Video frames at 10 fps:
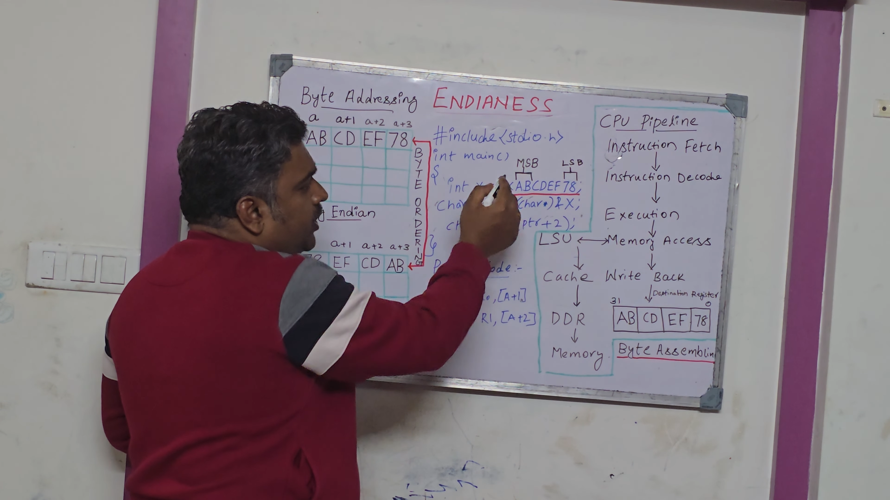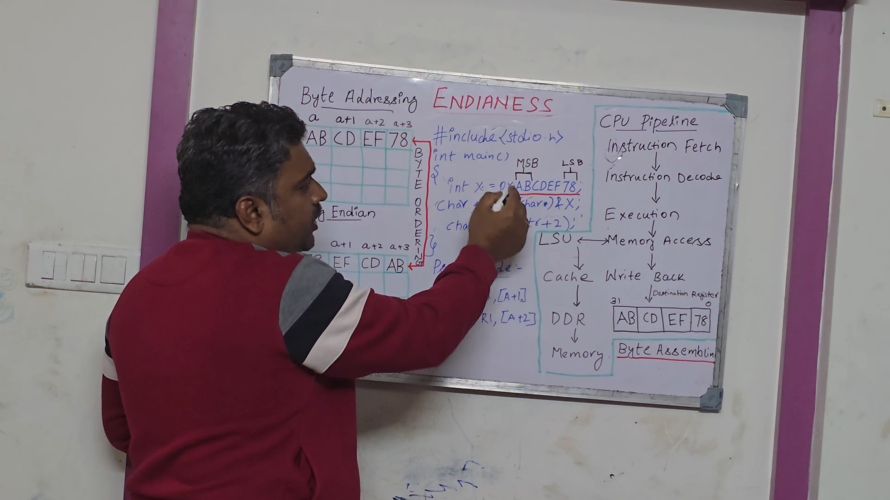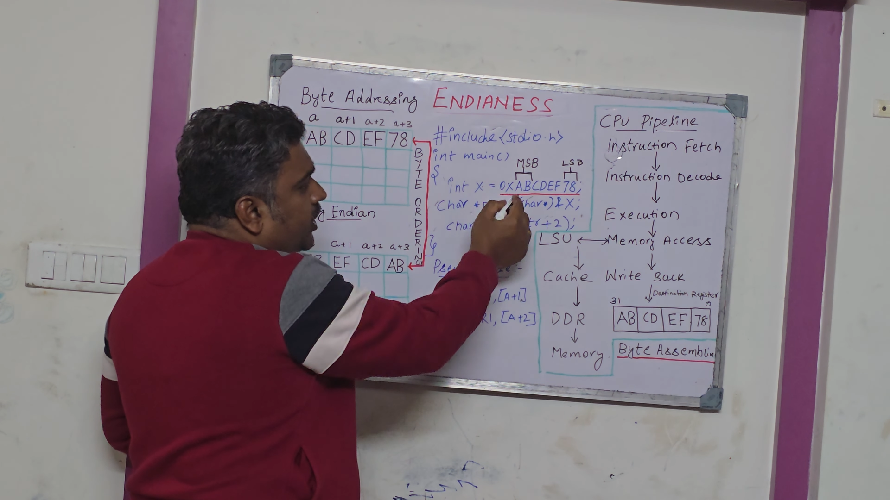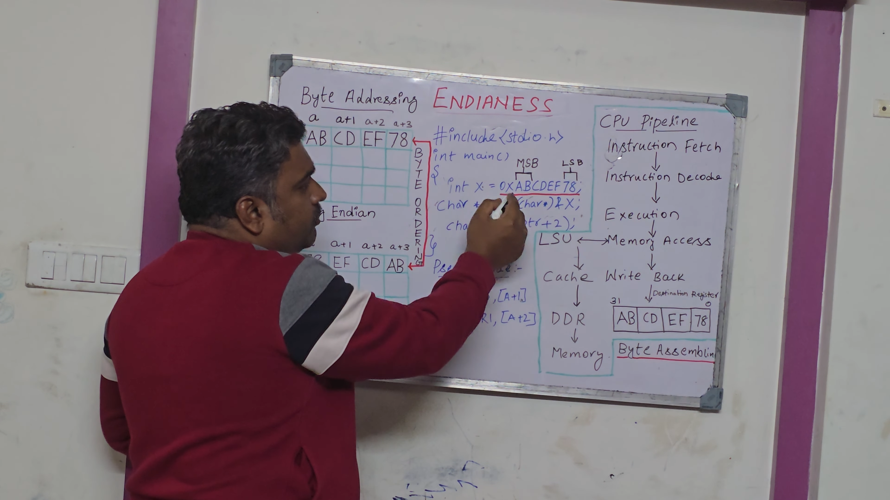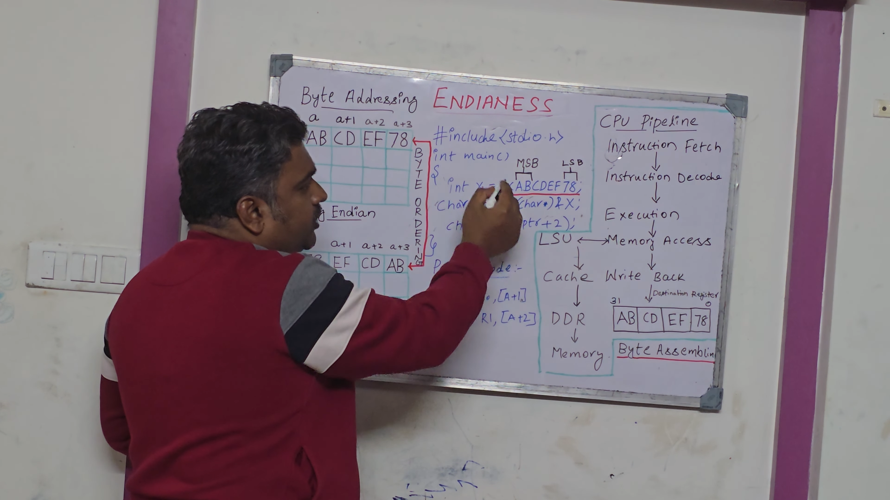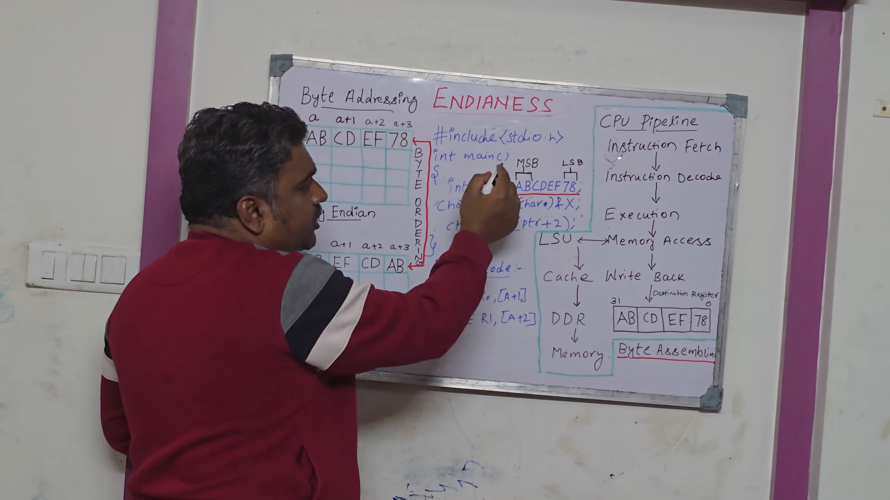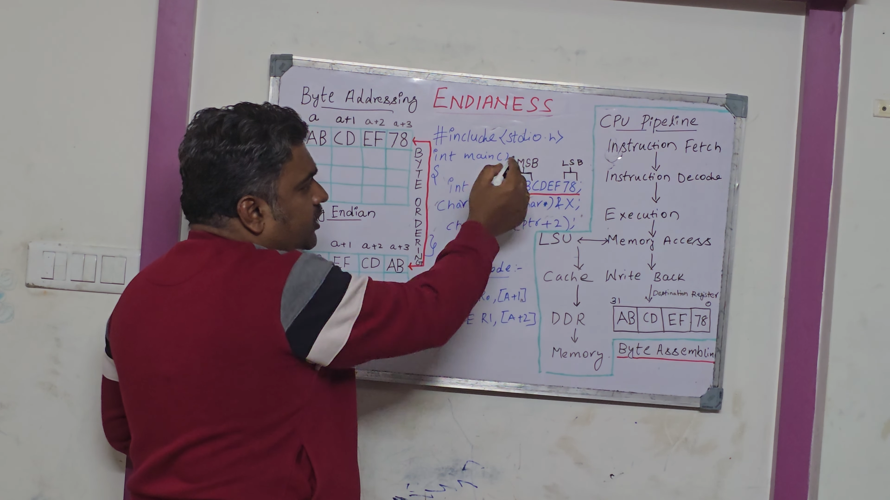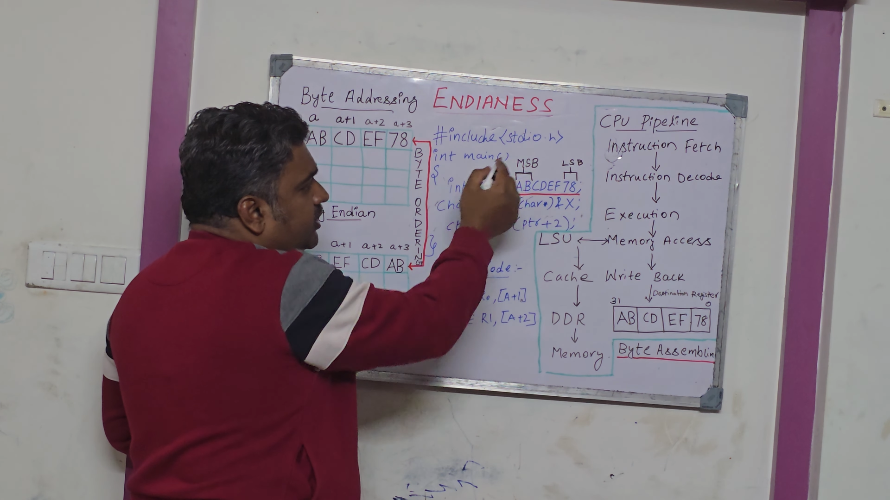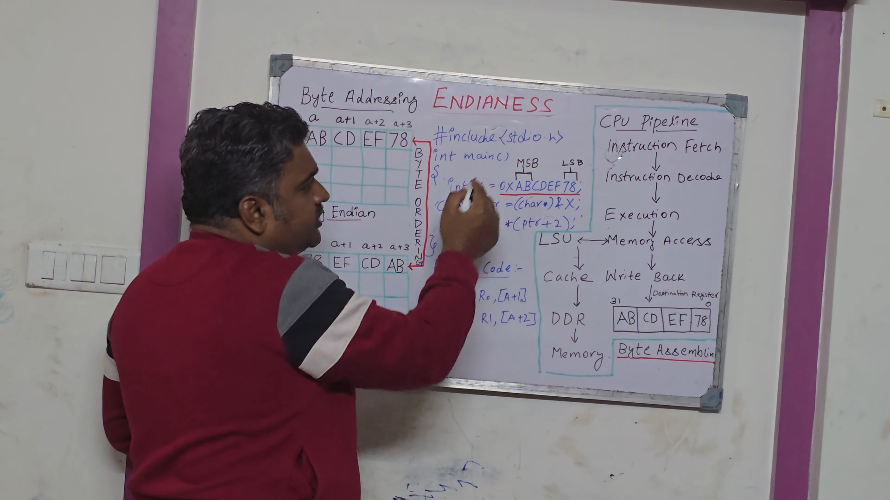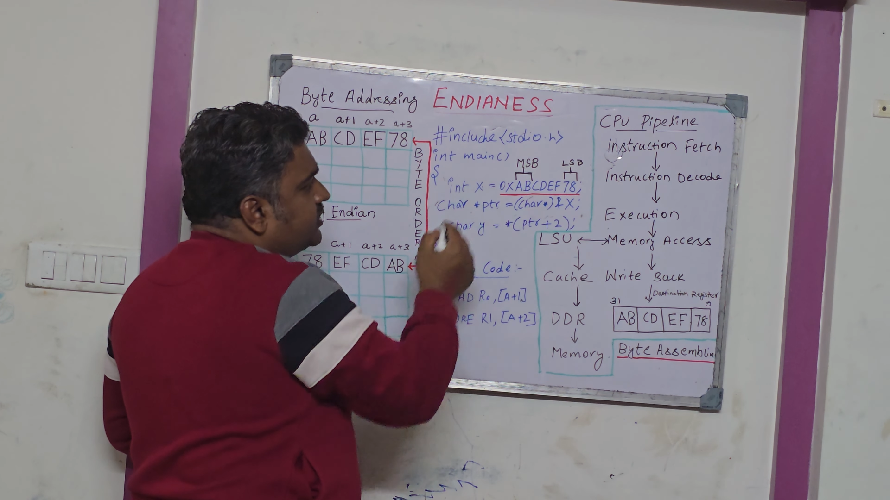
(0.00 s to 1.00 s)
AB
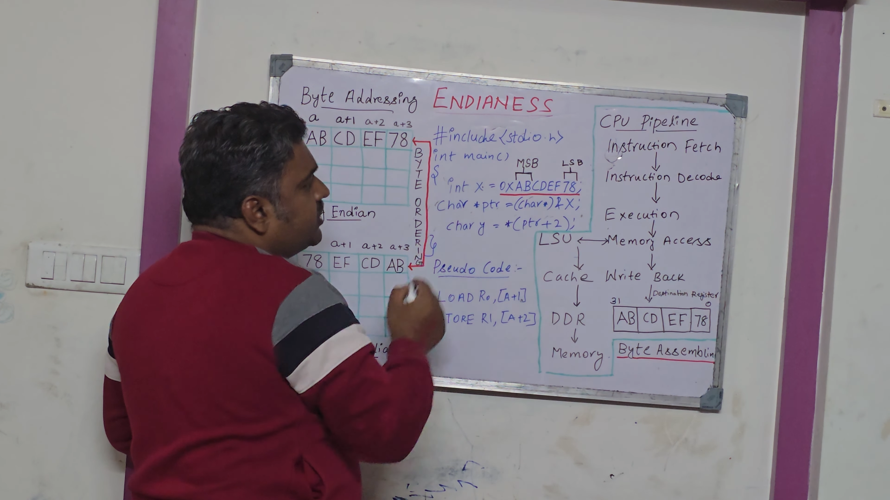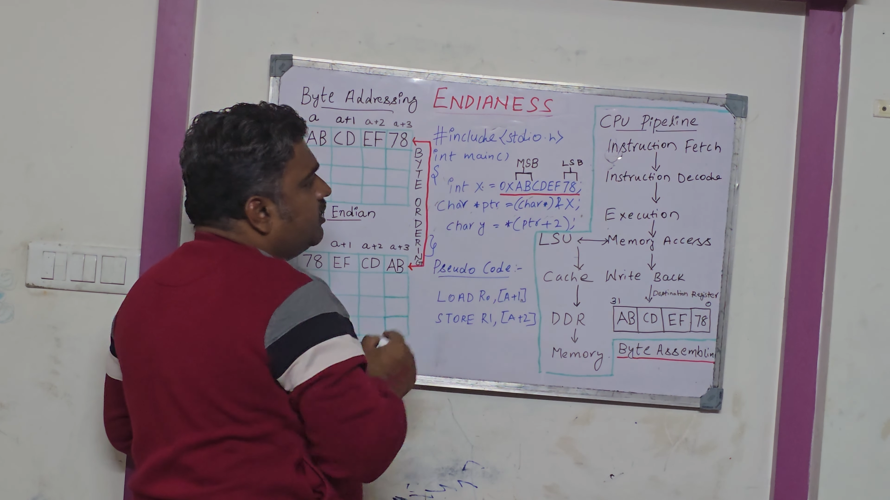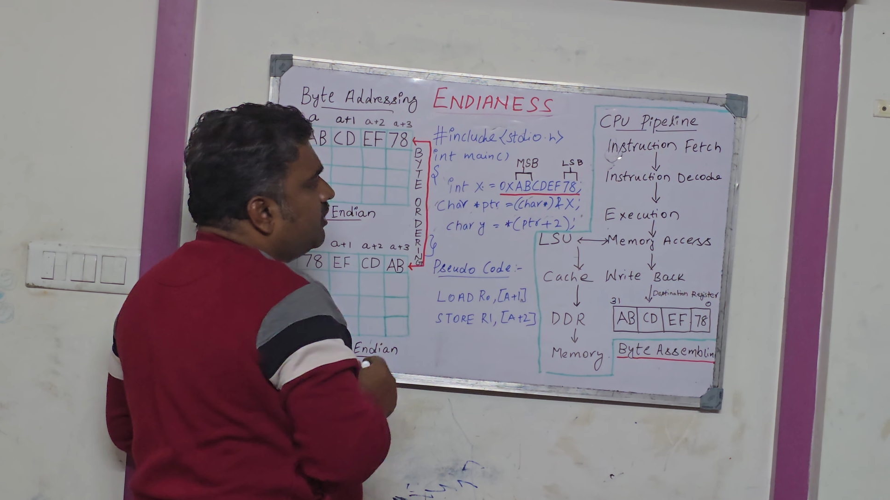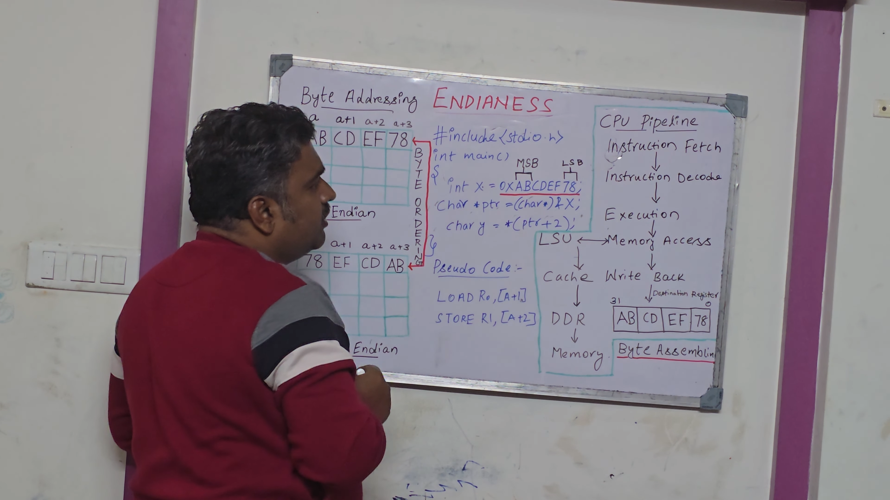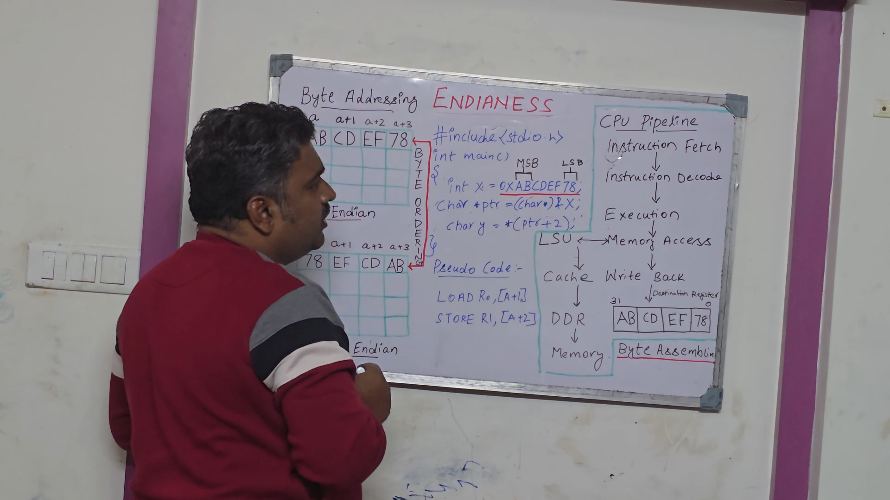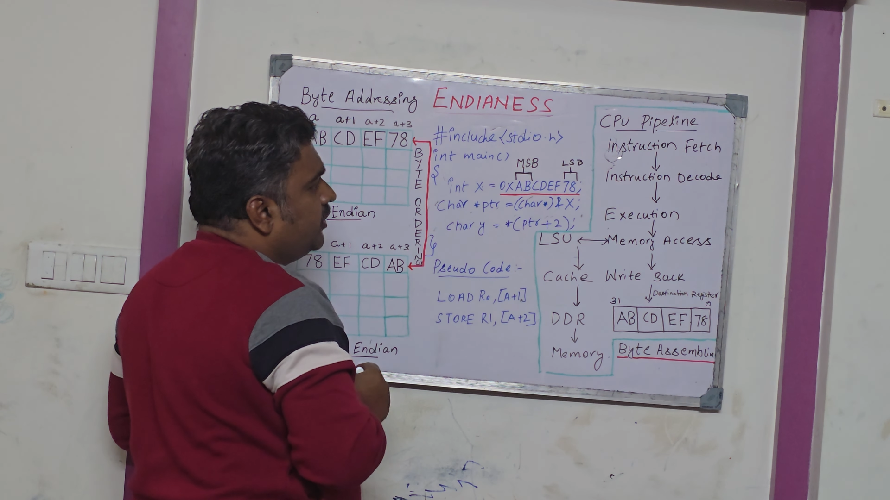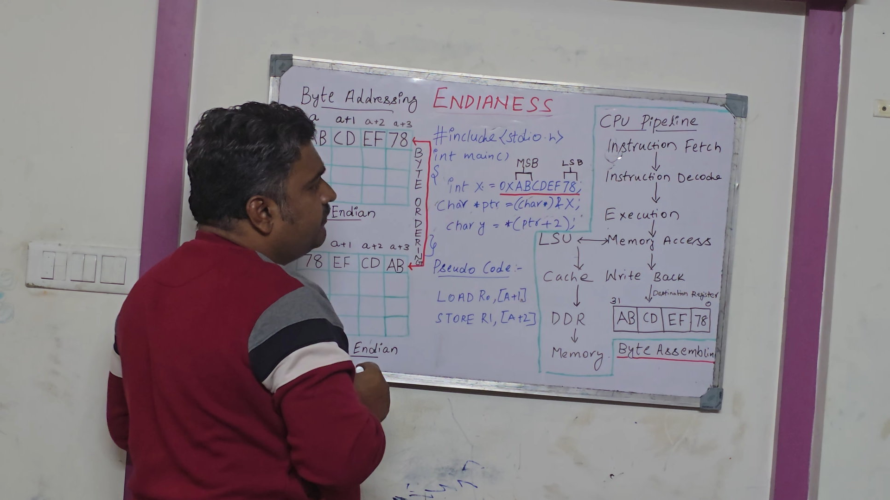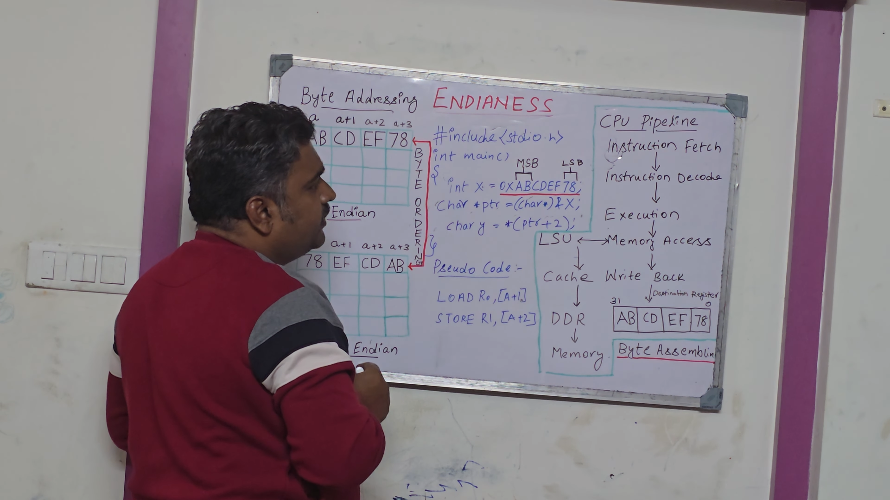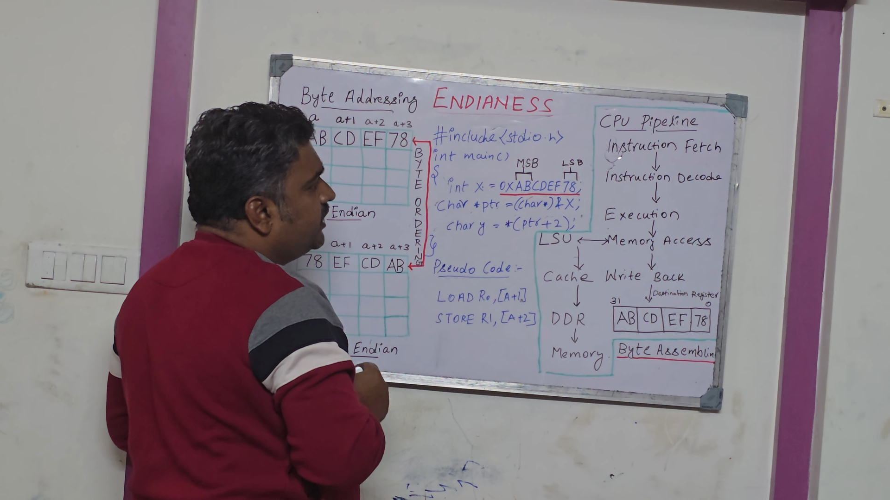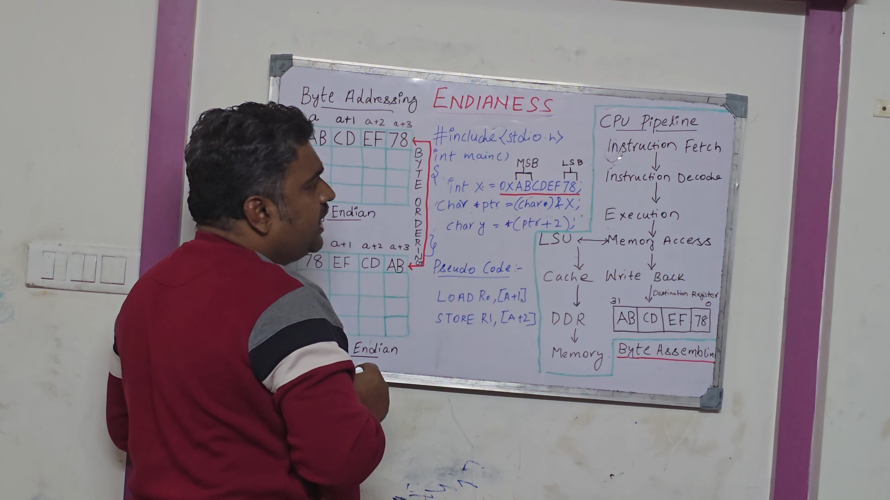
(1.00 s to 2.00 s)
is referred